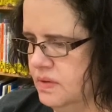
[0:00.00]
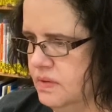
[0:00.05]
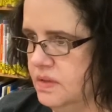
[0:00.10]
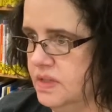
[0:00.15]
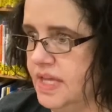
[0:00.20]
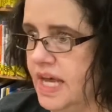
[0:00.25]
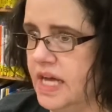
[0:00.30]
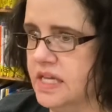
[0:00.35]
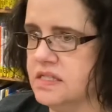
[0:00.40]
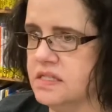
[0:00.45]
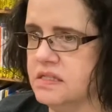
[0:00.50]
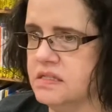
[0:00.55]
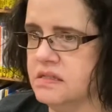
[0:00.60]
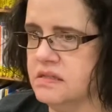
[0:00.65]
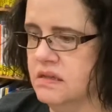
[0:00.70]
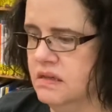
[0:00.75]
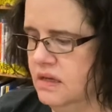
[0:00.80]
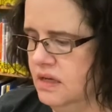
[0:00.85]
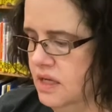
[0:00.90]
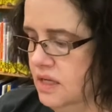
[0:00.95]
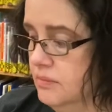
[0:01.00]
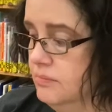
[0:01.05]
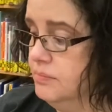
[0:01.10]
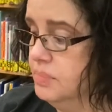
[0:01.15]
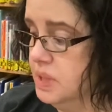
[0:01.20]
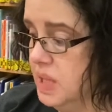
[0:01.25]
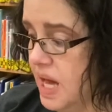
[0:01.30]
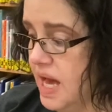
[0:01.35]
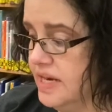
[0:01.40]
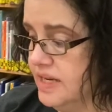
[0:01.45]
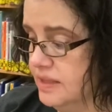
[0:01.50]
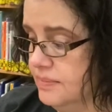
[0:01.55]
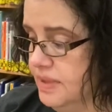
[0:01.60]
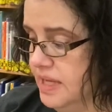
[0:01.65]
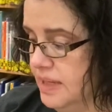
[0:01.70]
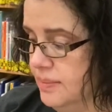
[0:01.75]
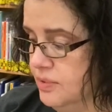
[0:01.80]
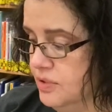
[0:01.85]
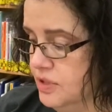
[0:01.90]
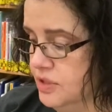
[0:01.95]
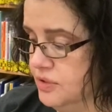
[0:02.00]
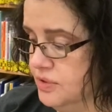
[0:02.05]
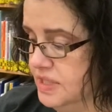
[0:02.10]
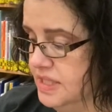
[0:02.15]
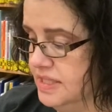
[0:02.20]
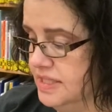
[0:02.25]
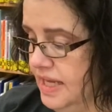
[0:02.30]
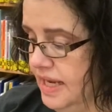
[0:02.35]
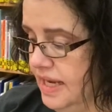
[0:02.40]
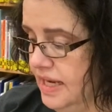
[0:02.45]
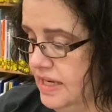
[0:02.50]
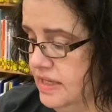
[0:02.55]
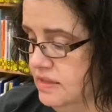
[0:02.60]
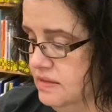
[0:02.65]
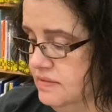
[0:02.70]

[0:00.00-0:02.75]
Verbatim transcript: Yes, blotting paper, agreed Kate,